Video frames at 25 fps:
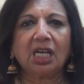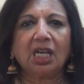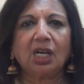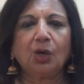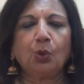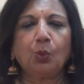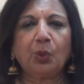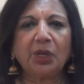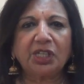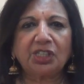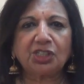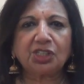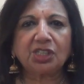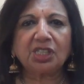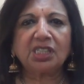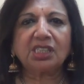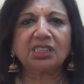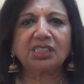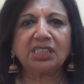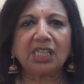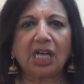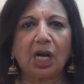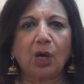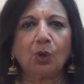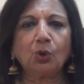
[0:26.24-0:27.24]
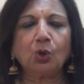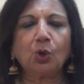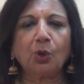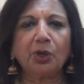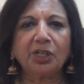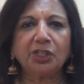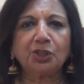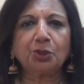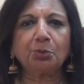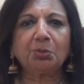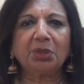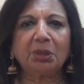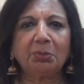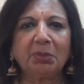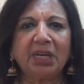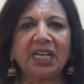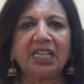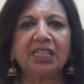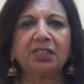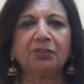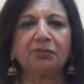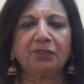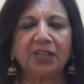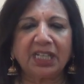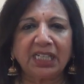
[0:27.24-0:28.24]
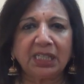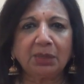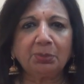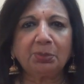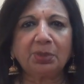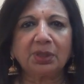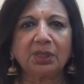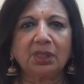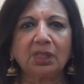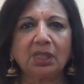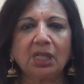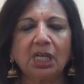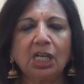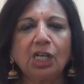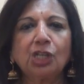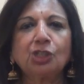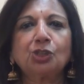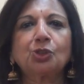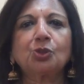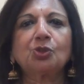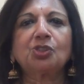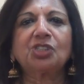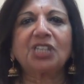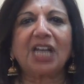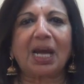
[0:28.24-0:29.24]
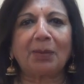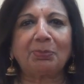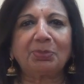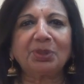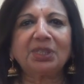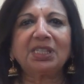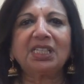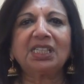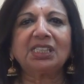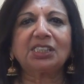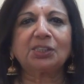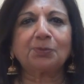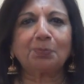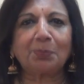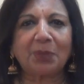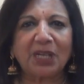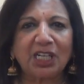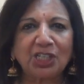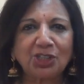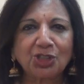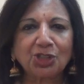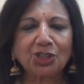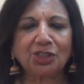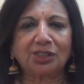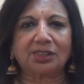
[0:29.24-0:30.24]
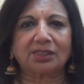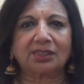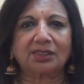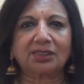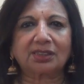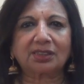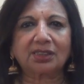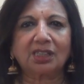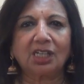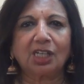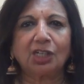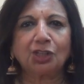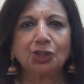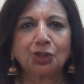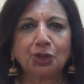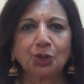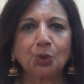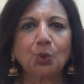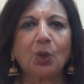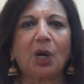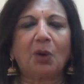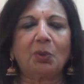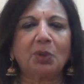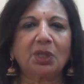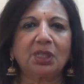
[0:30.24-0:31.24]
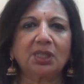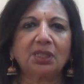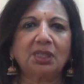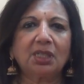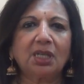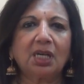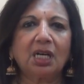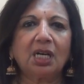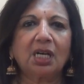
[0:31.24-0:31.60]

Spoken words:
which is now going to be made available to Japanese patients through our